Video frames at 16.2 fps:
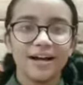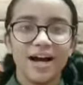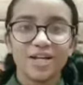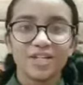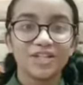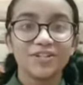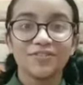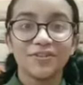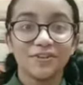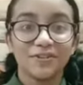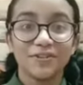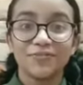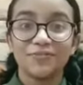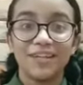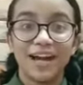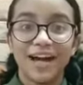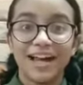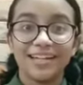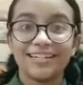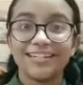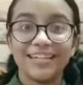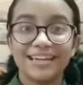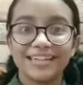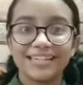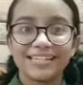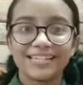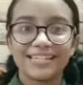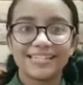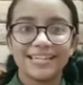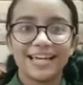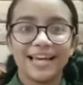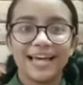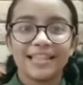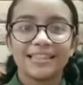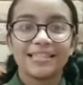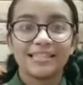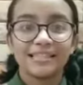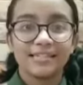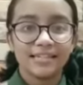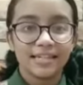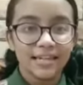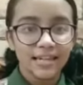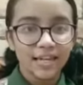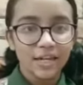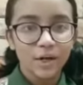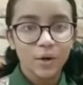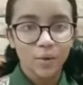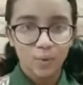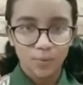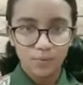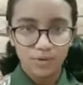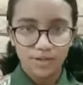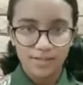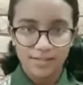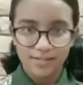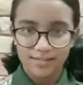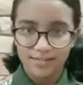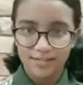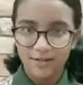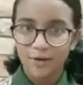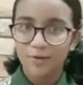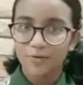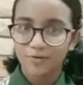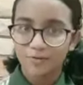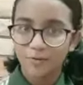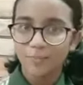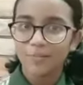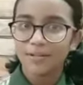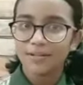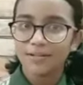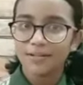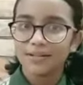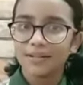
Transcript: I should have thought of that. Yes, the CEO is a woman.